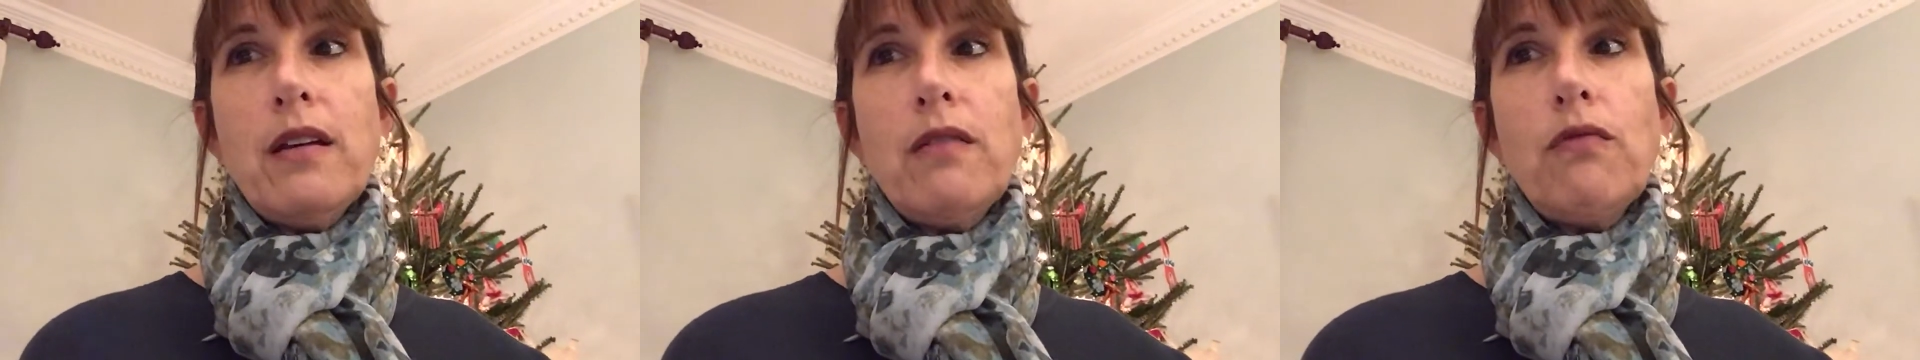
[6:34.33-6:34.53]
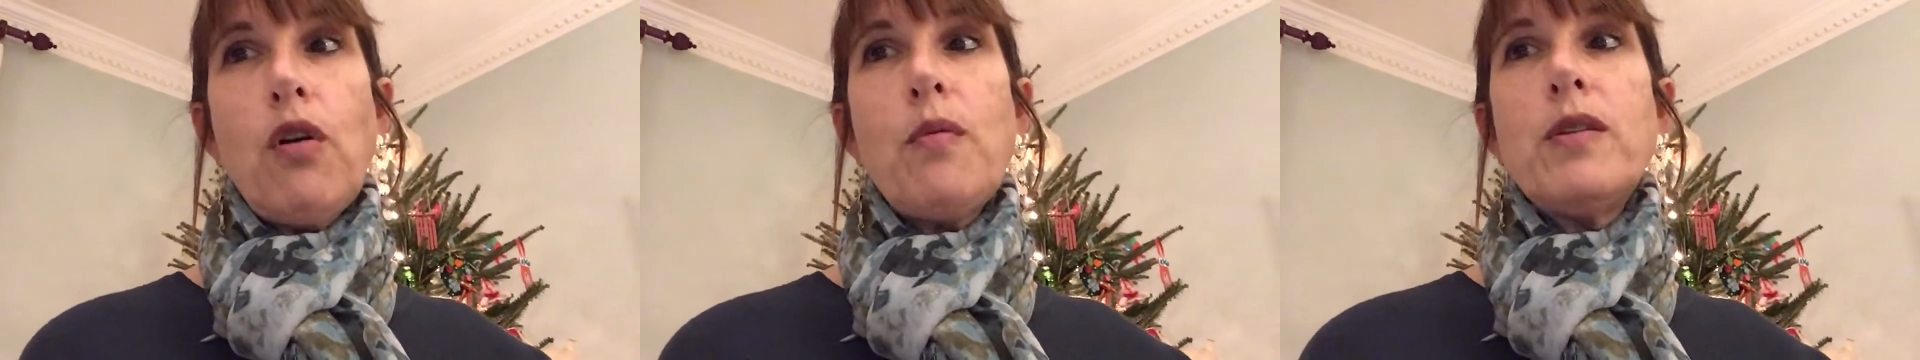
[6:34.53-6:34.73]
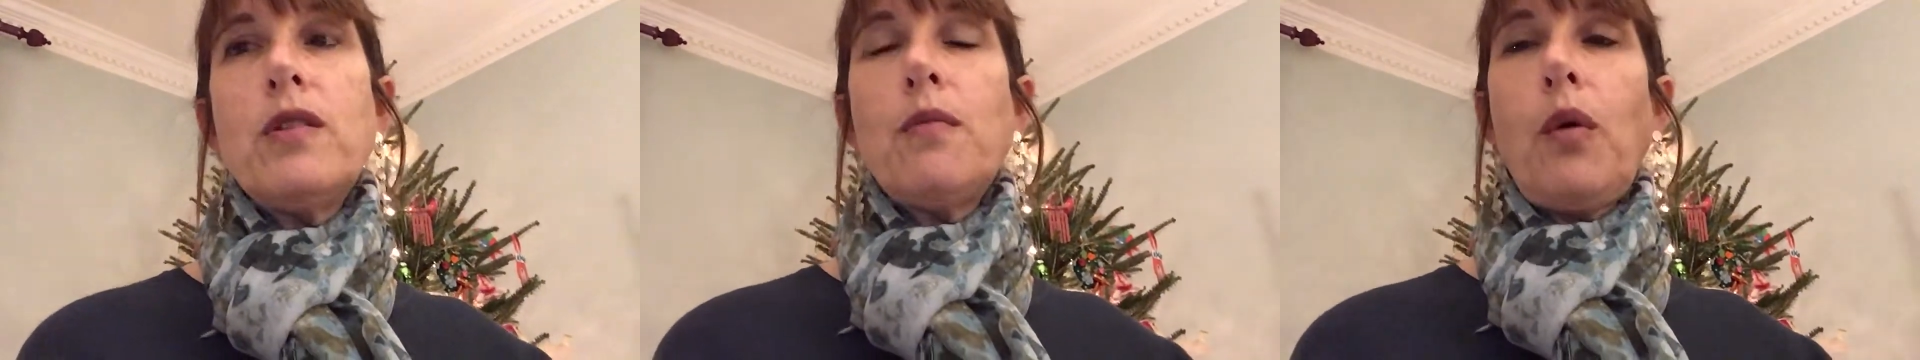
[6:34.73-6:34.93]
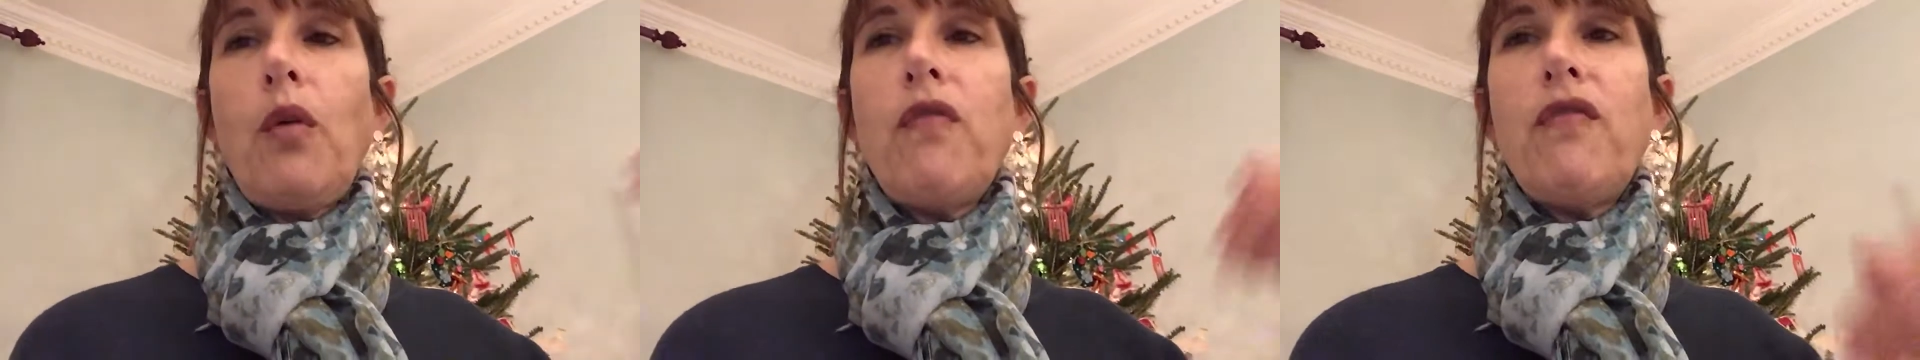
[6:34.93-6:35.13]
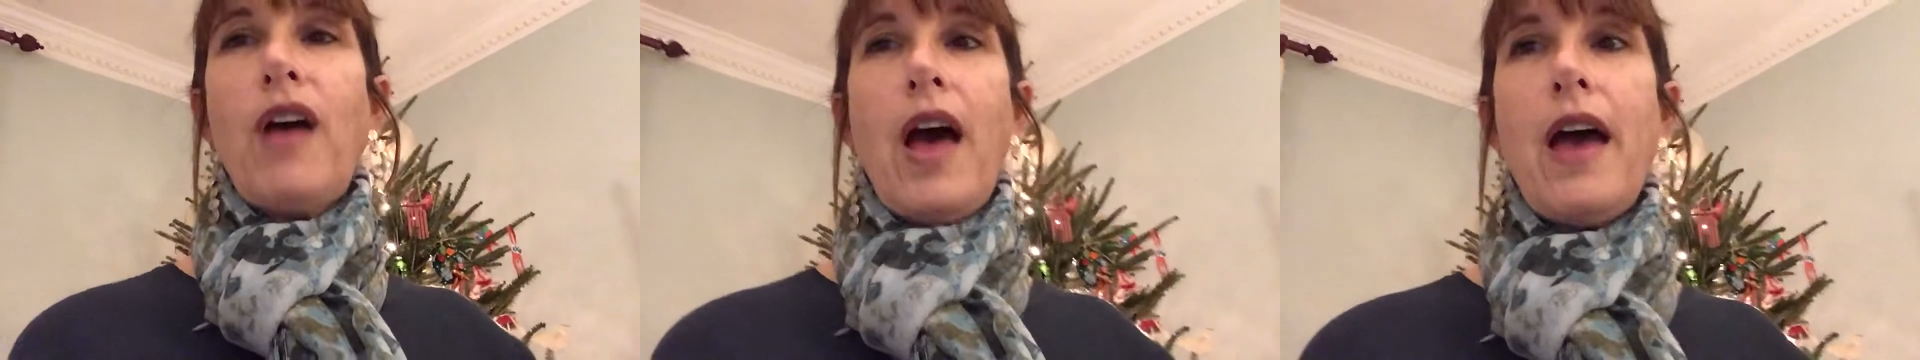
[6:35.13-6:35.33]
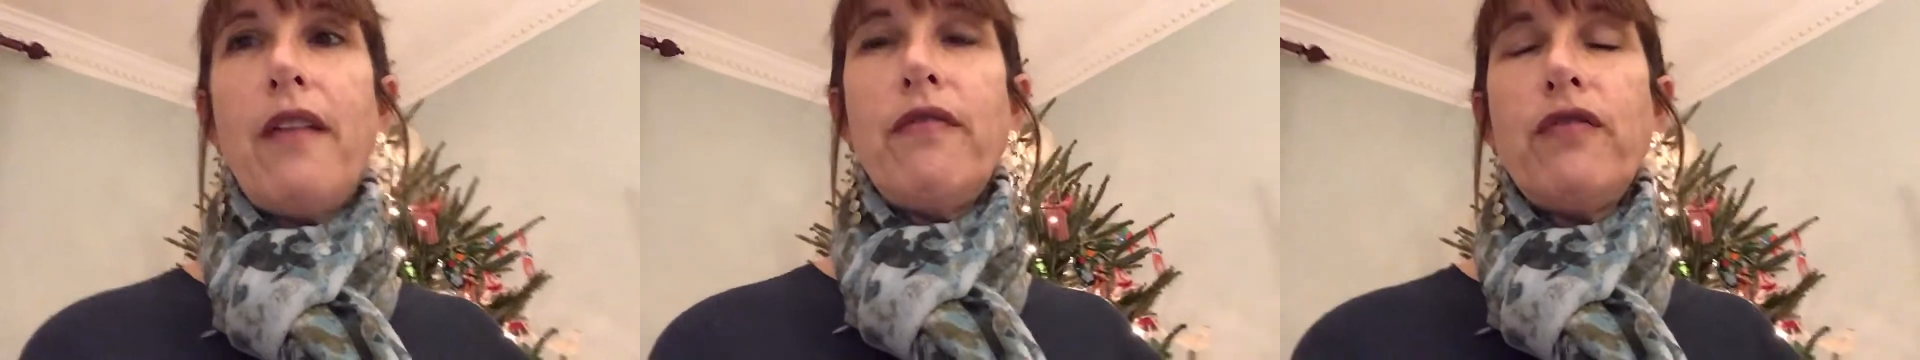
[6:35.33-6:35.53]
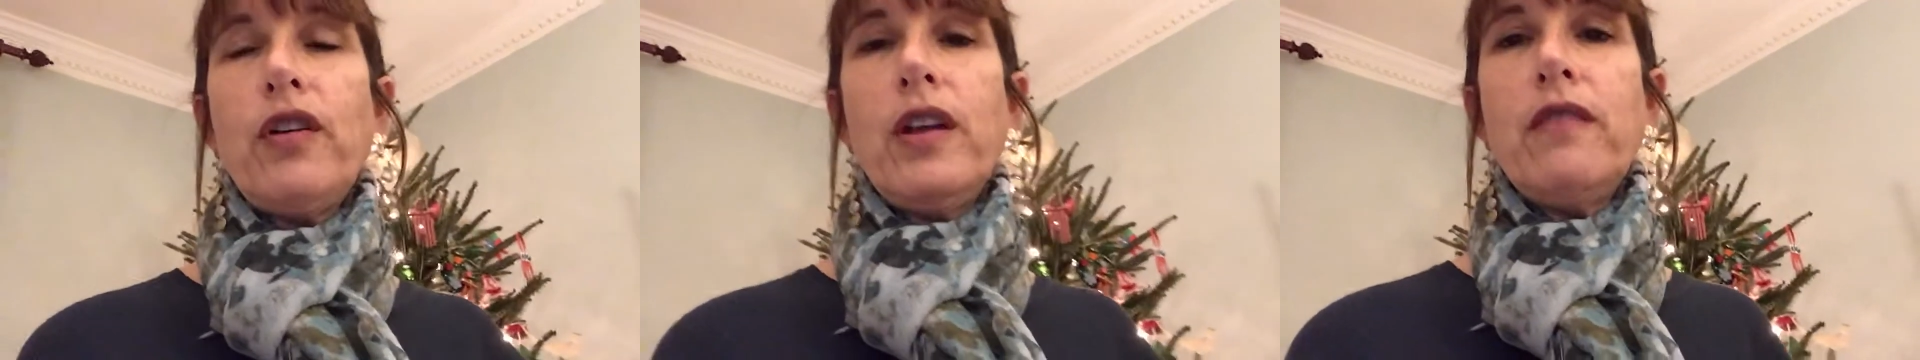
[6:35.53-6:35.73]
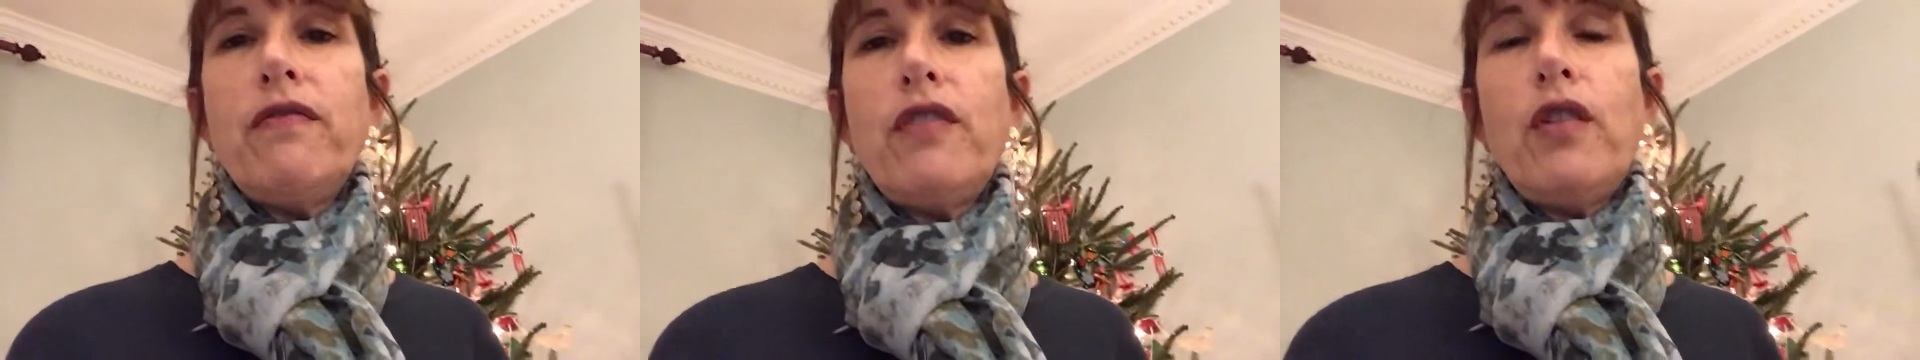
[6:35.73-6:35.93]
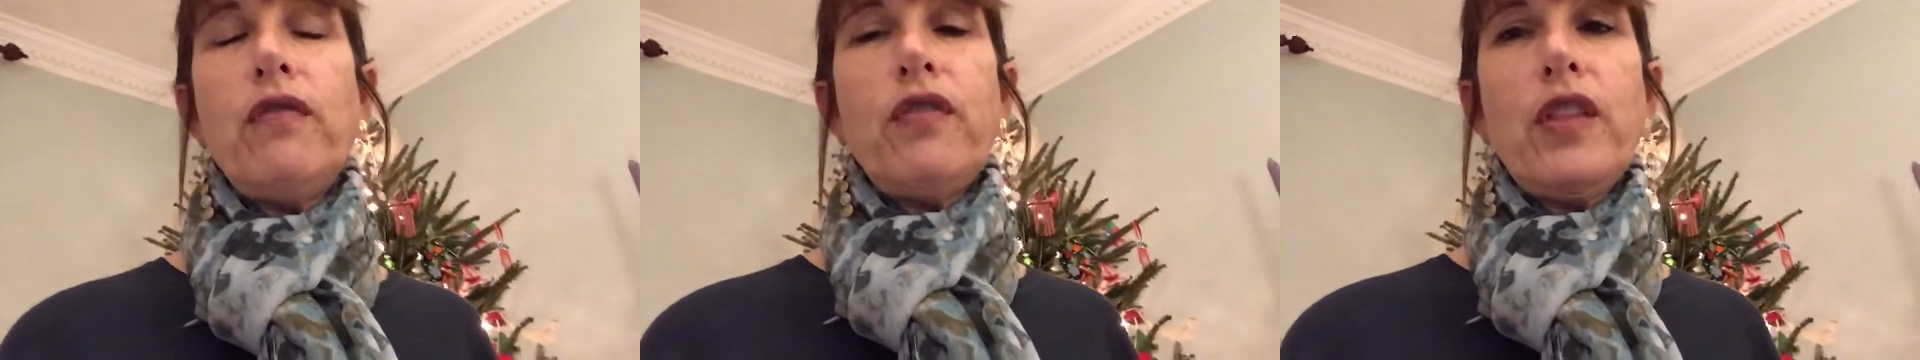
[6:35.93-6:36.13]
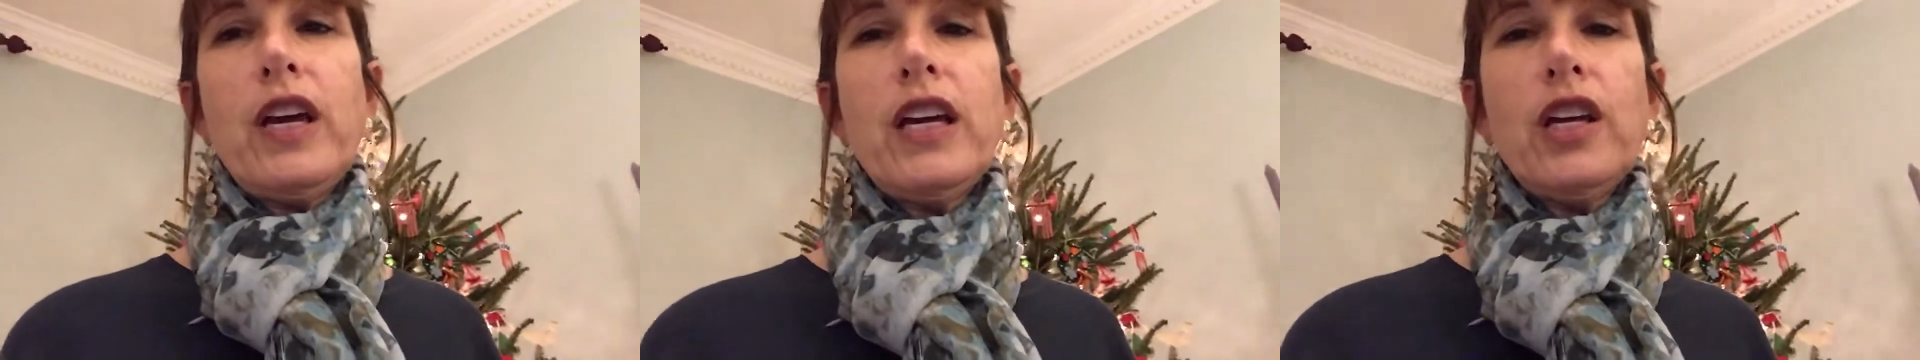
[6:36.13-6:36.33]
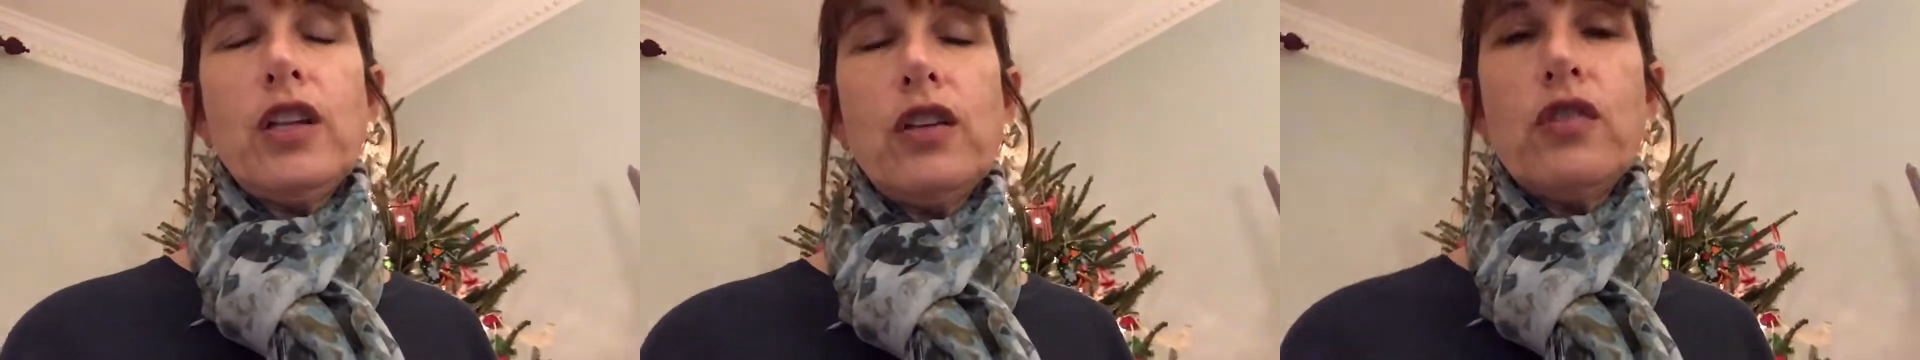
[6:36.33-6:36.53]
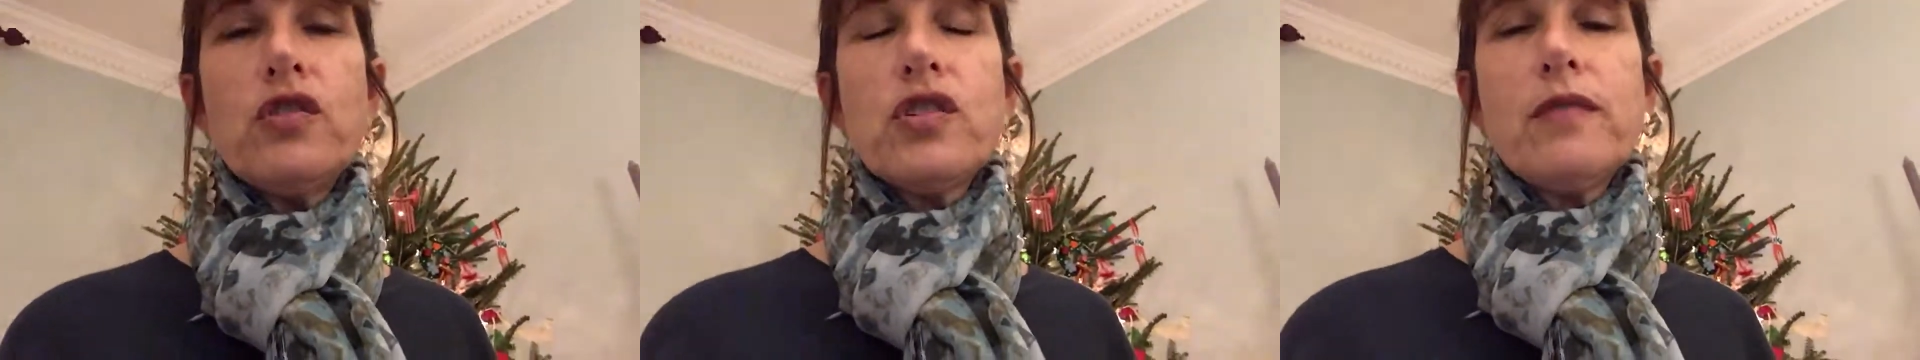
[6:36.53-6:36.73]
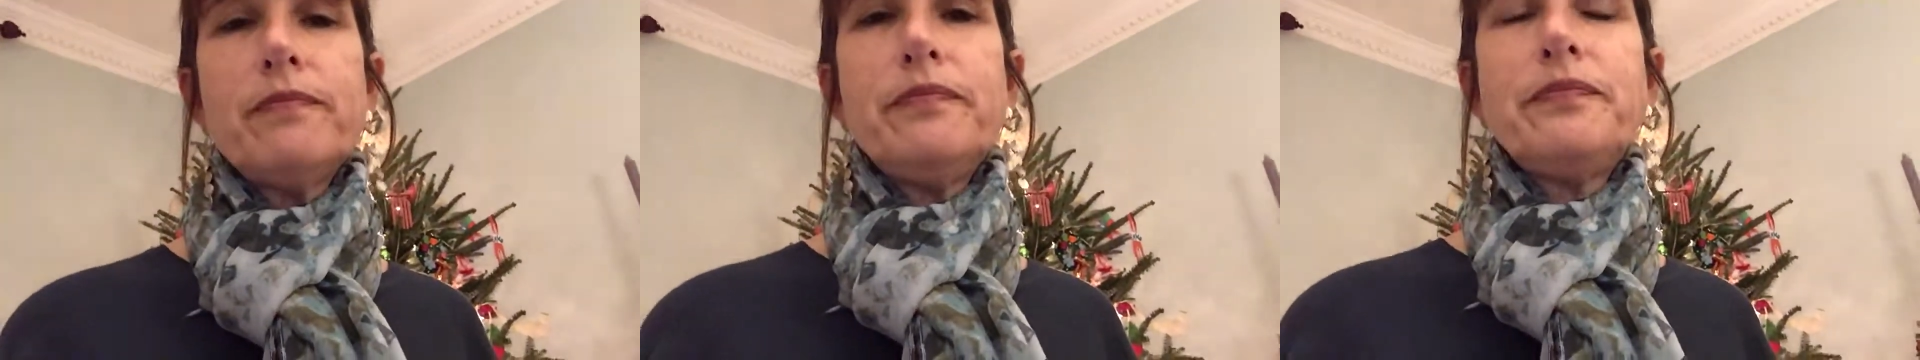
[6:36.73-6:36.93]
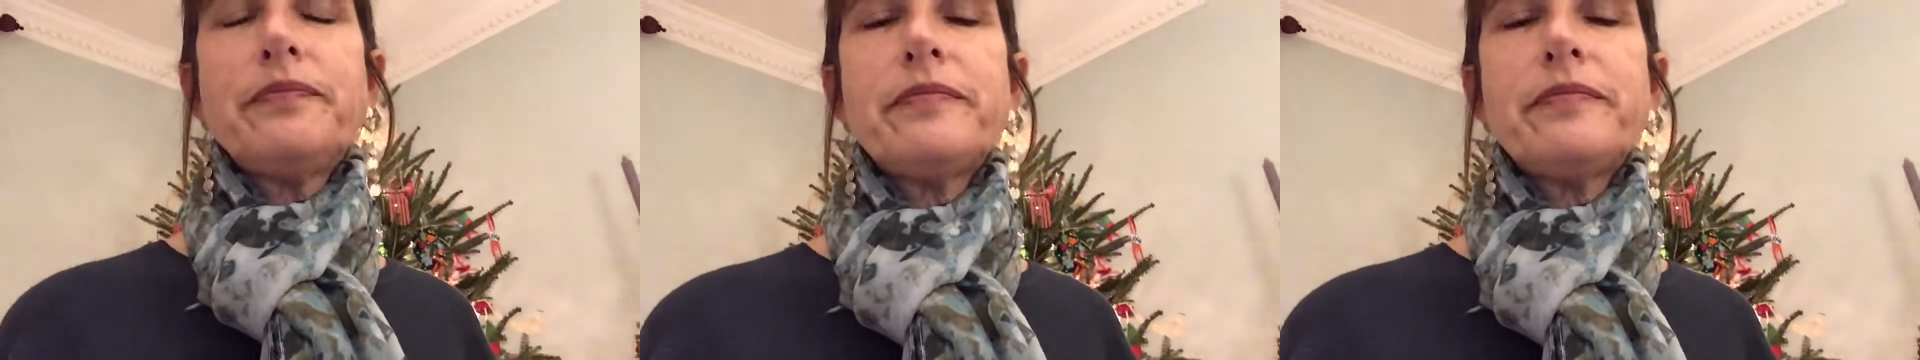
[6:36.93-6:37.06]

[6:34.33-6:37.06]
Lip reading: Roman numeral 5 for info for the conclusion.